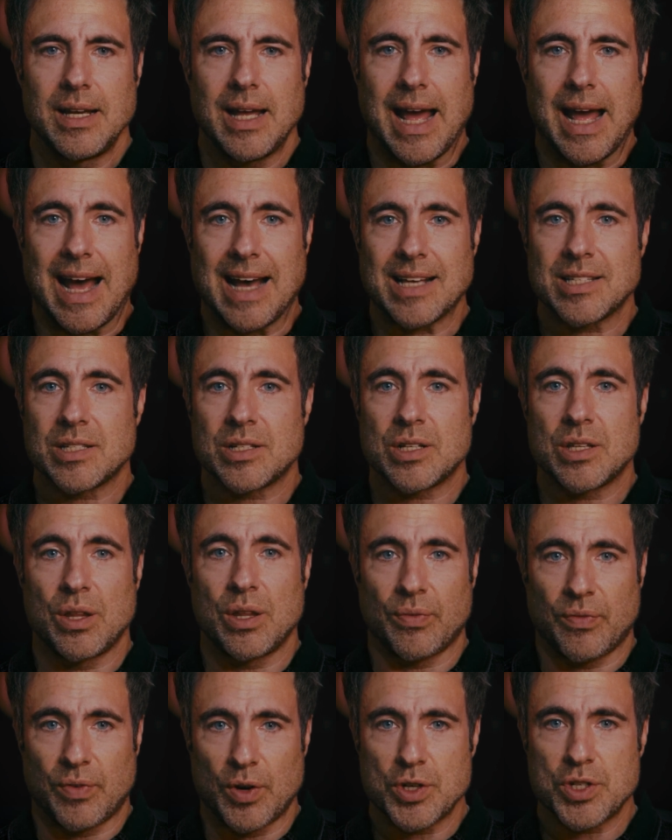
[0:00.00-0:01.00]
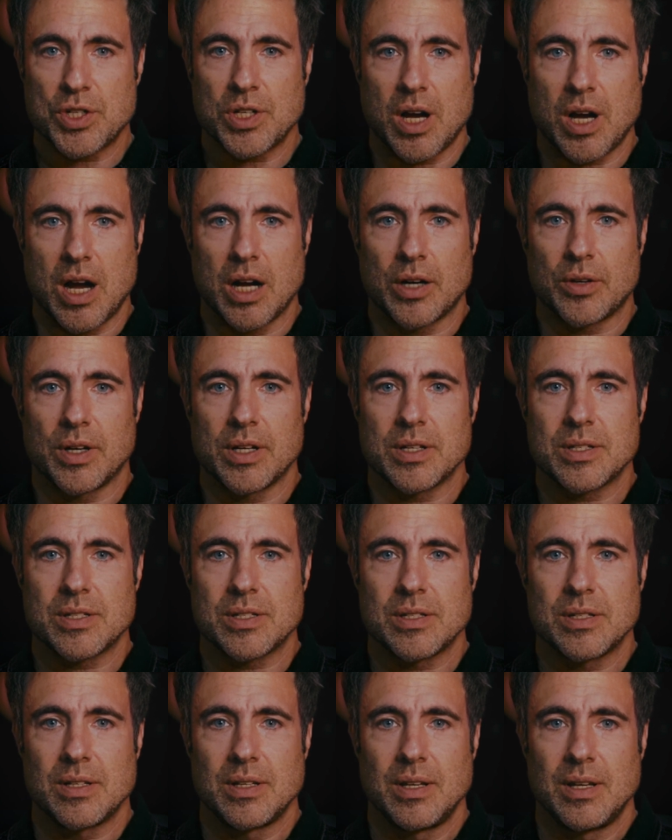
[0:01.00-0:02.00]
asked the first
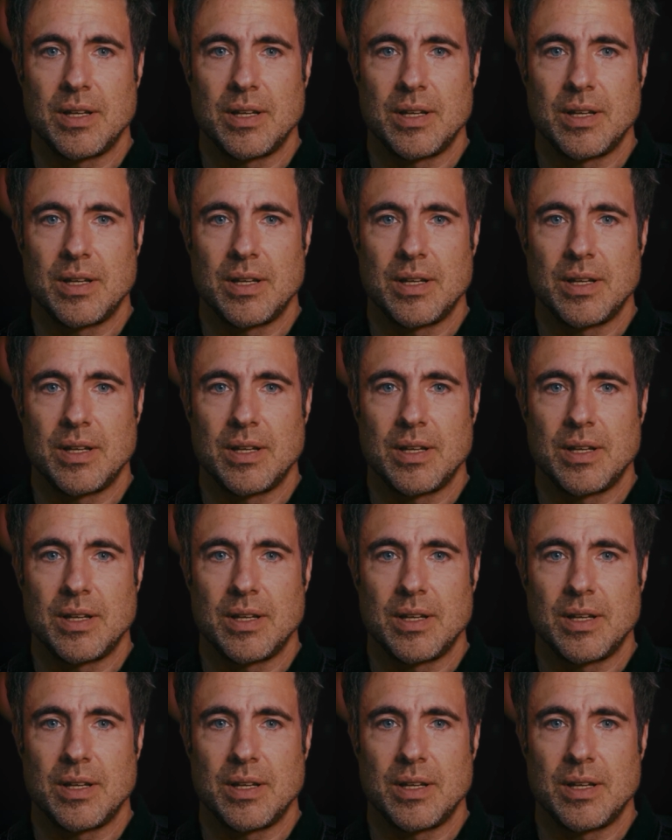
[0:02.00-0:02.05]
Congress,